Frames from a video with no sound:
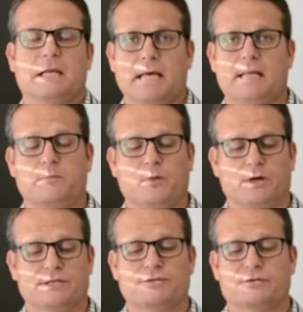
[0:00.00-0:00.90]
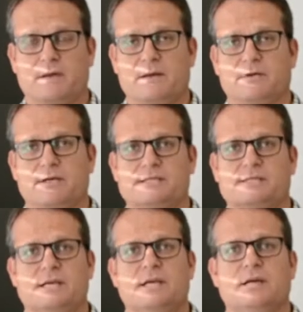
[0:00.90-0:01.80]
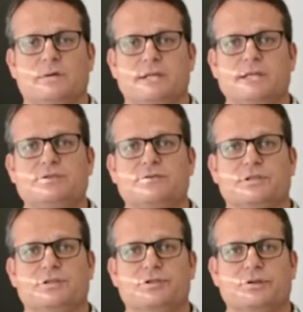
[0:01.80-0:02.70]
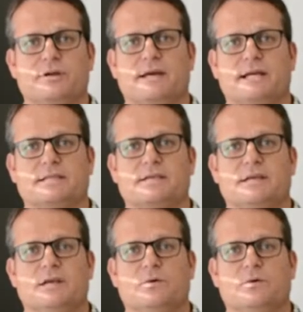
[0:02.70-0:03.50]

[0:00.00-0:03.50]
Another point to remember is we need to ensure that